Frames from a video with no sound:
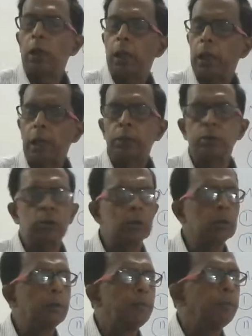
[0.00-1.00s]
where the
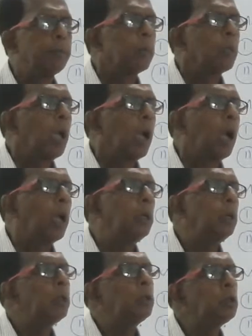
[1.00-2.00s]
metal
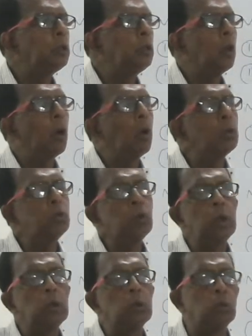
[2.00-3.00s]
acts, and
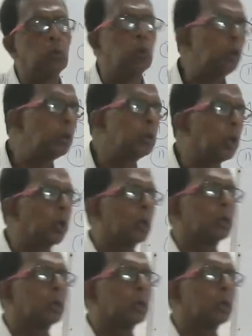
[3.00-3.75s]
it is also a